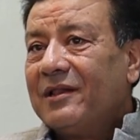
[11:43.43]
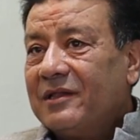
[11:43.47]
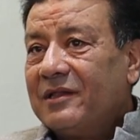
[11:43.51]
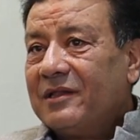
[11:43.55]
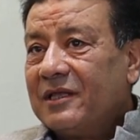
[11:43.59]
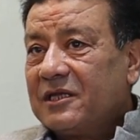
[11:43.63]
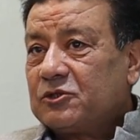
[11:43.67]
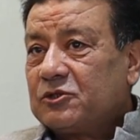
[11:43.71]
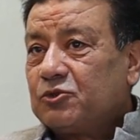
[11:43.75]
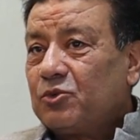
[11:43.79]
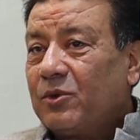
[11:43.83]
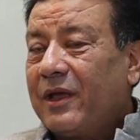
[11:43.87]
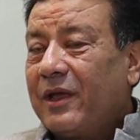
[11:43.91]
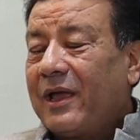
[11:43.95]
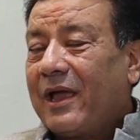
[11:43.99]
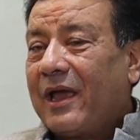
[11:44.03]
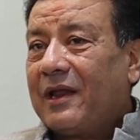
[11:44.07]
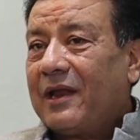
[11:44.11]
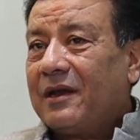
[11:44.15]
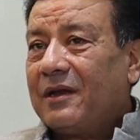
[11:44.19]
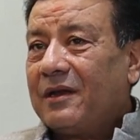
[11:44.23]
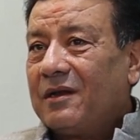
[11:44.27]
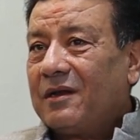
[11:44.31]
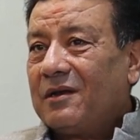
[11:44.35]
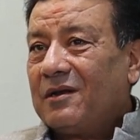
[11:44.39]
This way,
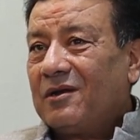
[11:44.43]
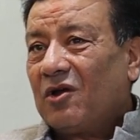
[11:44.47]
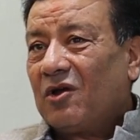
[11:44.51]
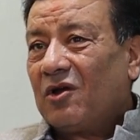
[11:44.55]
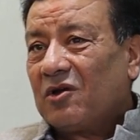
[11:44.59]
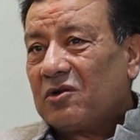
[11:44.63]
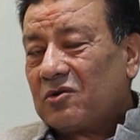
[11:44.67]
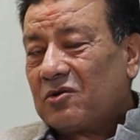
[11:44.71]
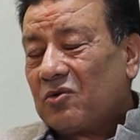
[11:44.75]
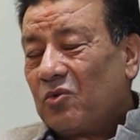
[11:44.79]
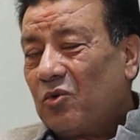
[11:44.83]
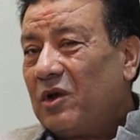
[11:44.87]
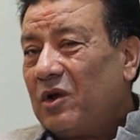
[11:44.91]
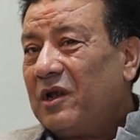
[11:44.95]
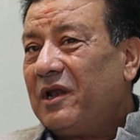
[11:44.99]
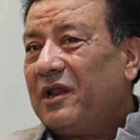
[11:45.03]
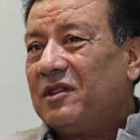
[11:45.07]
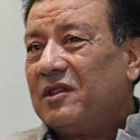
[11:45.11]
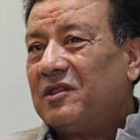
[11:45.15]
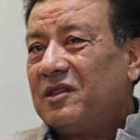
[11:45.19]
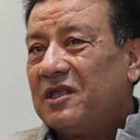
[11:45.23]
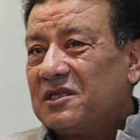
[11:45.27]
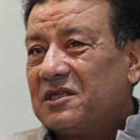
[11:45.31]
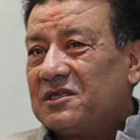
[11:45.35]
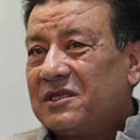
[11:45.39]
and not
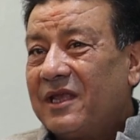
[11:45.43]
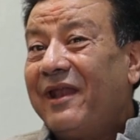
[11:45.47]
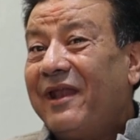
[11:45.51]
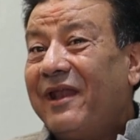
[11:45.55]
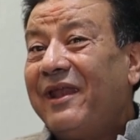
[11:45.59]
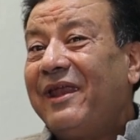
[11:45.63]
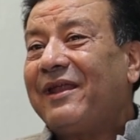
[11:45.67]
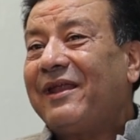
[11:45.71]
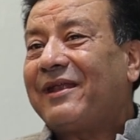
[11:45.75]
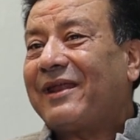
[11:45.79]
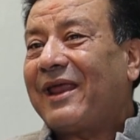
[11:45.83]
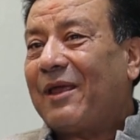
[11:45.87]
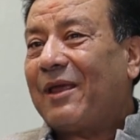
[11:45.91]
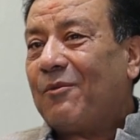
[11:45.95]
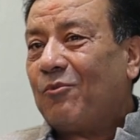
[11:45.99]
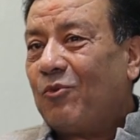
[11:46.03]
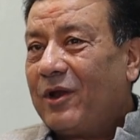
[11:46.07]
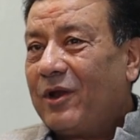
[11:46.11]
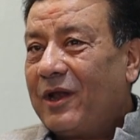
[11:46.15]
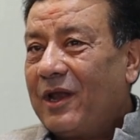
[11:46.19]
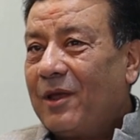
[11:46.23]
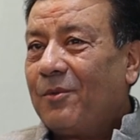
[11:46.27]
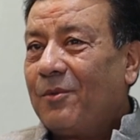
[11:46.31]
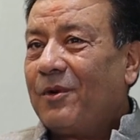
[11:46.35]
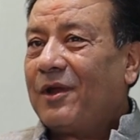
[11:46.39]
only this, anytime,
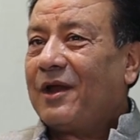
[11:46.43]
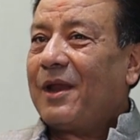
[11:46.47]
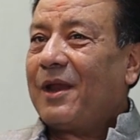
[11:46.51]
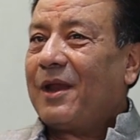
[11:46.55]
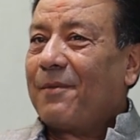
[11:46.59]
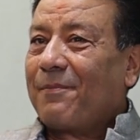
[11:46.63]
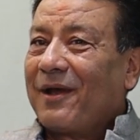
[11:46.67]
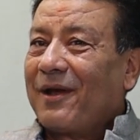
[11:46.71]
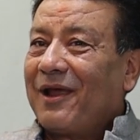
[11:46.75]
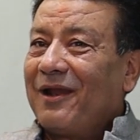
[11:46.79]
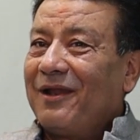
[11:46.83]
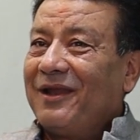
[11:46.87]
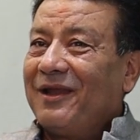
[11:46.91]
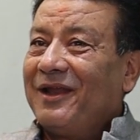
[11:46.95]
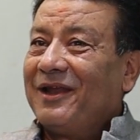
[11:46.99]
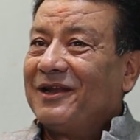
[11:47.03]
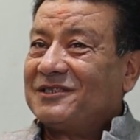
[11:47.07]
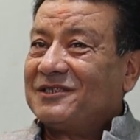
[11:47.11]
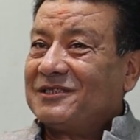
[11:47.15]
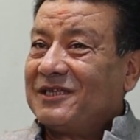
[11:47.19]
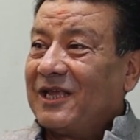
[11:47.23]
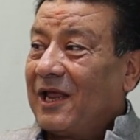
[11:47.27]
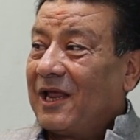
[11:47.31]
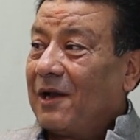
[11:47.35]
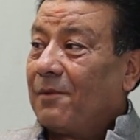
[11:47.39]
whenever Nepal
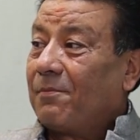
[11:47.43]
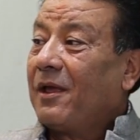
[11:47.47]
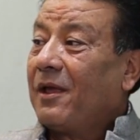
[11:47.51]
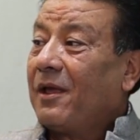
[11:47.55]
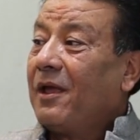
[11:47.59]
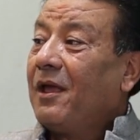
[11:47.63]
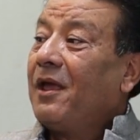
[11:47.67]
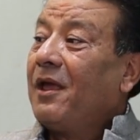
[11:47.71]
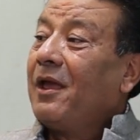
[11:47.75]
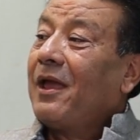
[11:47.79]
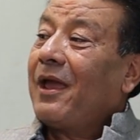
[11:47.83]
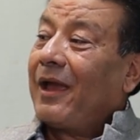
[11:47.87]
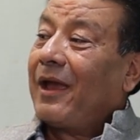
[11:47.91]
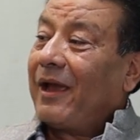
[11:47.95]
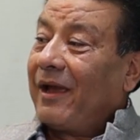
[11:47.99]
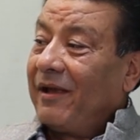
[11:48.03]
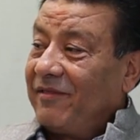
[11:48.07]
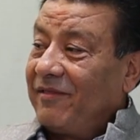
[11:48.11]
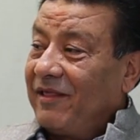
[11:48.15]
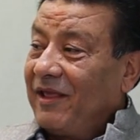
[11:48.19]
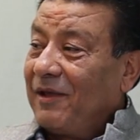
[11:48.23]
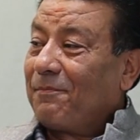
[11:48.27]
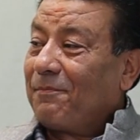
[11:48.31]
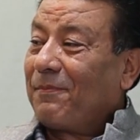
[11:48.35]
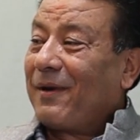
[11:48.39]
needs help, I
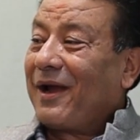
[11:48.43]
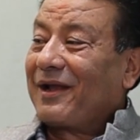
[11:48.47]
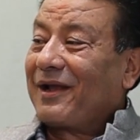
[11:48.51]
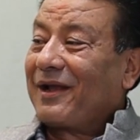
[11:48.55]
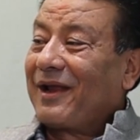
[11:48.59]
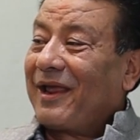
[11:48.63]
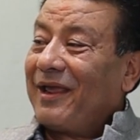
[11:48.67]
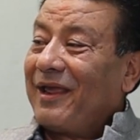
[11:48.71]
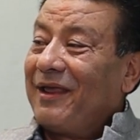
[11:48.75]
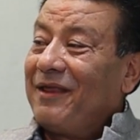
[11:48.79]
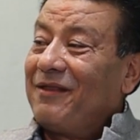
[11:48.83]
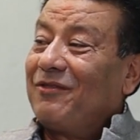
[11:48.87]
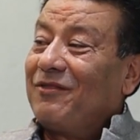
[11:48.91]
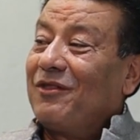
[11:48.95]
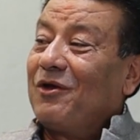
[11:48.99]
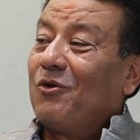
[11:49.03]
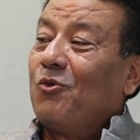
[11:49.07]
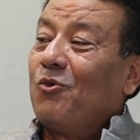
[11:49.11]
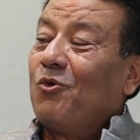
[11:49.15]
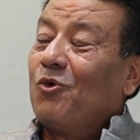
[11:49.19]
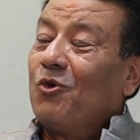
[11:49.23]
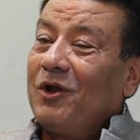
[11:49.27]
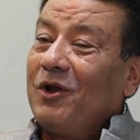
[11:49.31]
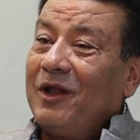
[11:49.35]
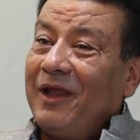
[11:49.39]
think PATA is the
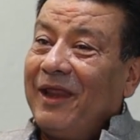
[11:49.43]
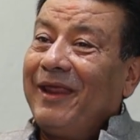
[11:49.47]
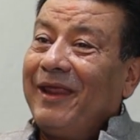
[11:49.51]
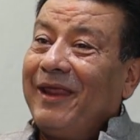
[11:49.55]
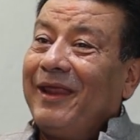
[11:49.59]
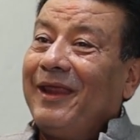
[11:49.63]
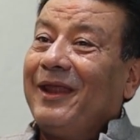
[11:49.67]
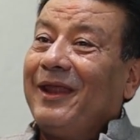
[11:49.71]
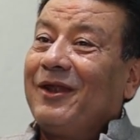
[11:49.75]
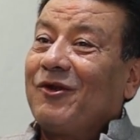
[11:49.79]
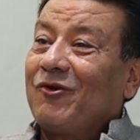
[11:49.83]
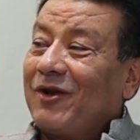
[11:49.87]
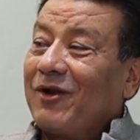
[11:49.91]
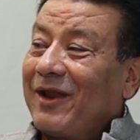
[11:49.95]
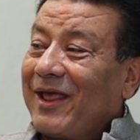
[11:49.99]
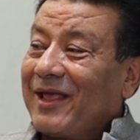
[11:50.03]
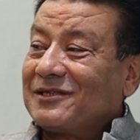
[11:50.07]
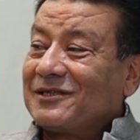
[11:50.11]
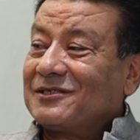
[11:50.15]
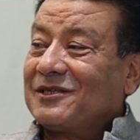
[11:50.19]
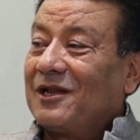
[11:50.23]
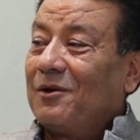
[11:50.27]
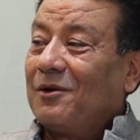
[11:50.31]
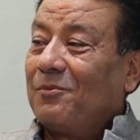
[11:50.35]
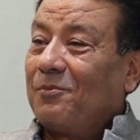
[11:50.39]
only
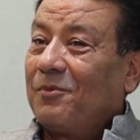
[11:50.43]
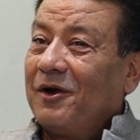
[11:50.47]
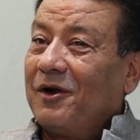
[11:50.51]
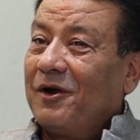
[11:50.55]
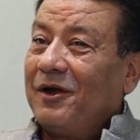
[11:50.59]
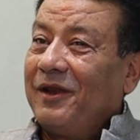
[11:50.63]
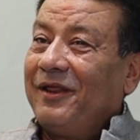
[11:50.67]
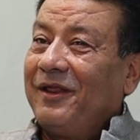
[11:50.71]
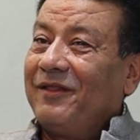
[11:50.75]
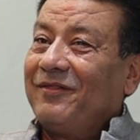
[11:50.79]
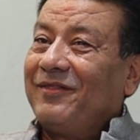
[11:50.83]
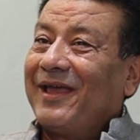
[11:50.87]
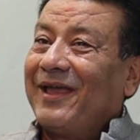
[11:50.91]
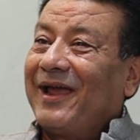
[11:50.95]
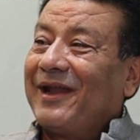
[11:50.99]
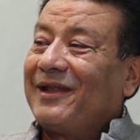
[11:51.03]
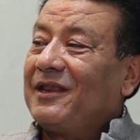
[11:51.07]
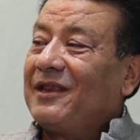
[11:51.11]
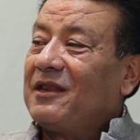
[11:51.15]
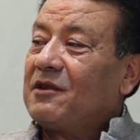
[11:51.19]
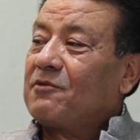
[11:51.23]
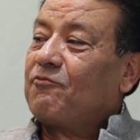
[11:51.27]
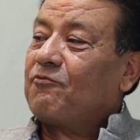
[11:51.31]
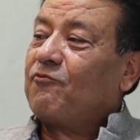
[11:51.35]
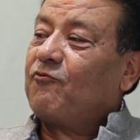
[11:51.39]
international body that
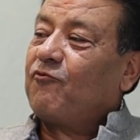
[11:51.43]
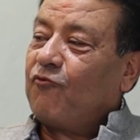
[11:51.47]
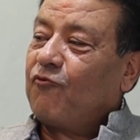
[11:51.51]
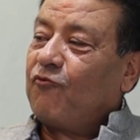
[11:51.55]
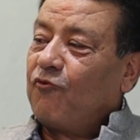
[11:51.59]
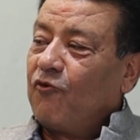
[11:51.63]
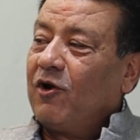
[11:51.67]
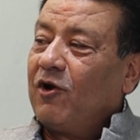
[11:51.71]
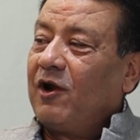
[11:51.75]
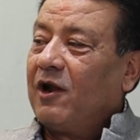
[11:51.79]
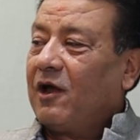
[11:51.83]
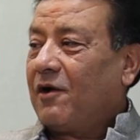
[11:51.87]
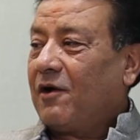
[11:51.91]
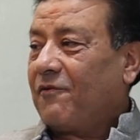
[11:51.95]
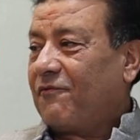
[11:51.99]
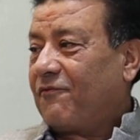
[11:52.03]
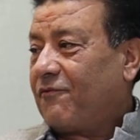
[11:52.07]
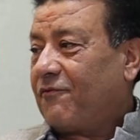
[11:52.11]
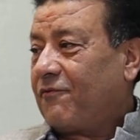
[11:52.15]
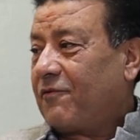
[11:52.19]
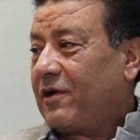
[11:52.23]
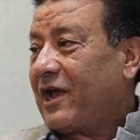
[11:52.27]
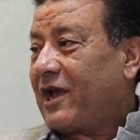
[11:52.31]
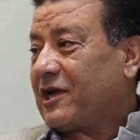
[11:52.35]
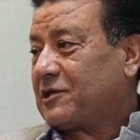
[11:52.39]
is full
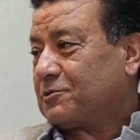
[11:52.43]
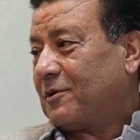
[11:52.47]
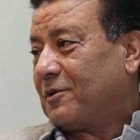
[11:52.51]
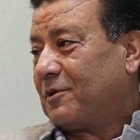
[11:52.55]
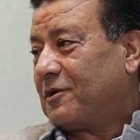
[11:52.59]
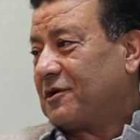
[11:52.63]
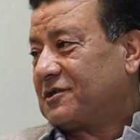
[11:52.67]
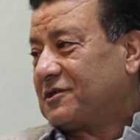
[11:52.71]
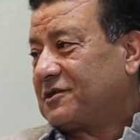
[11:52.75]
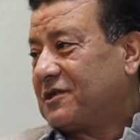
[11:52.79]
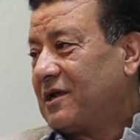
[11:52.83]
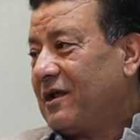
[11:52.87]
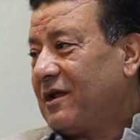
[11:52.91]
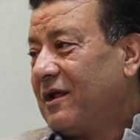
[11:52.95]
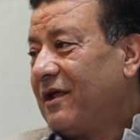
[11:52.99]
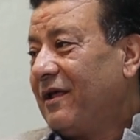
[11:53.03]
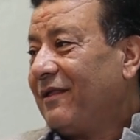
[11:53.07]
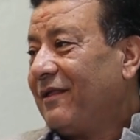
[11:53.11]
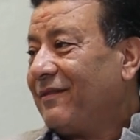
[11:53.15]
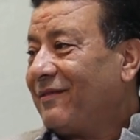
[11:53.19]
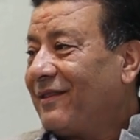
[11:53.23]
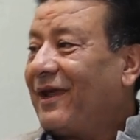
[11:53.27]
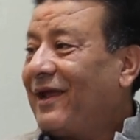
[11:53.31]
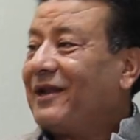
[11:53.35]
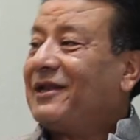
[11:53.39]
of experts
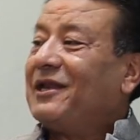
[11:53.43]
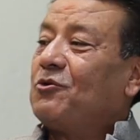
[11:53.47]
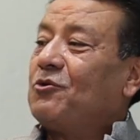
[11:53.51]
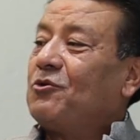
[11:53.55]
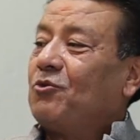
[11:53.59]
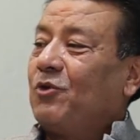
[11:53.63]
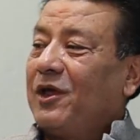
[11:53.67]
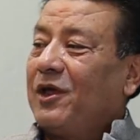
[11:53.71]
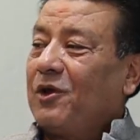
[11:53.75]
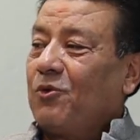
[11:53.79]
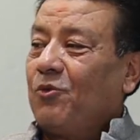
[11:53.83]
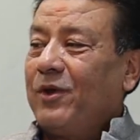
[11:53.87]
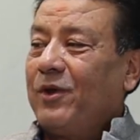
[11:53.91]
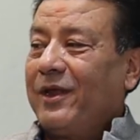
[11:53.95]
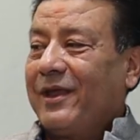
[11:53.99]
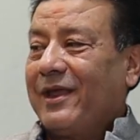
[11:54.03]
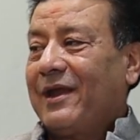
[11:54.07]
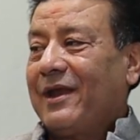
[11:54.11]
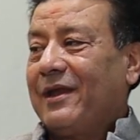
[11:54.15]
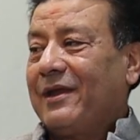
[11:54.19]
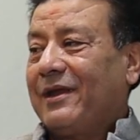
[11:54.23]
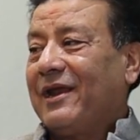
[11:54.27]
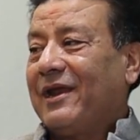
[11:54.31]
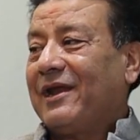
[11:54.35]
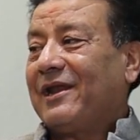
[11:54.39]
that is where we
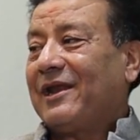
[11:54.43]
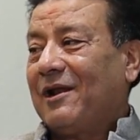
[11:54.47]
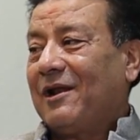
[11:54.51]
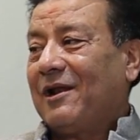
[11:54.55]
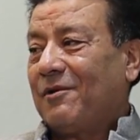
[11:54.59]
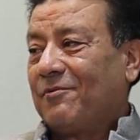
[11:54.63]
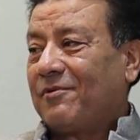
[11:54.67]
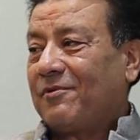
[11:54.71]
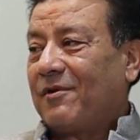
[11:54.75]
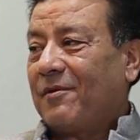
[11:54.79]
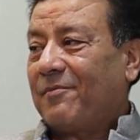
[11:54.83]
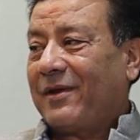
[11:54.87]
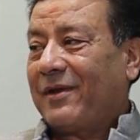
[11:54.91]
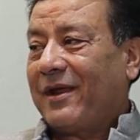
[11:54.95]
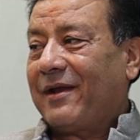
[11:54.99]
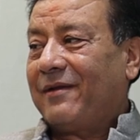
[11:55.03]
can get help from.